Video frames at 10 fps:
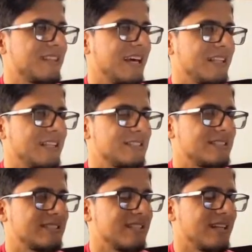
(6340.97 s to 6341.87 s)
like
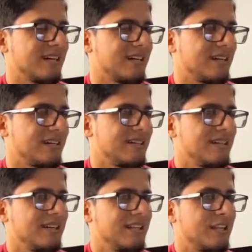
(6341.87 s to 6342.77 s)
the
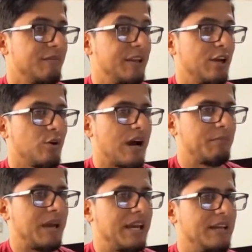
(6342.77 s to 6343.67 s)
video
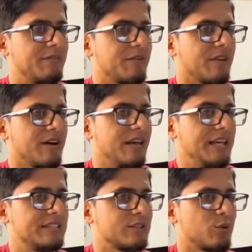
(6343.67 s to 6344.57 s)
I made for the
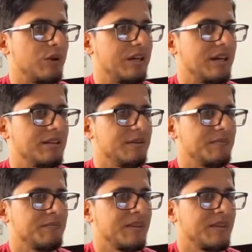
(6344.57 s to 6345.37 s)
Easter weekend,